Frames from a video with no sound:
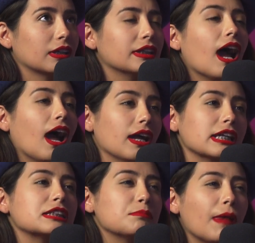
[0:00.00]
Yeah,
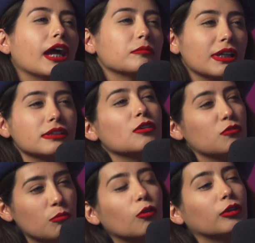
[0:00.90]
expand
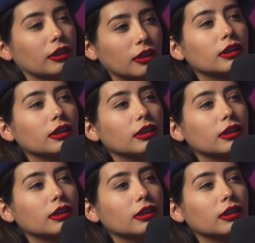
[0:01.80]
myself more.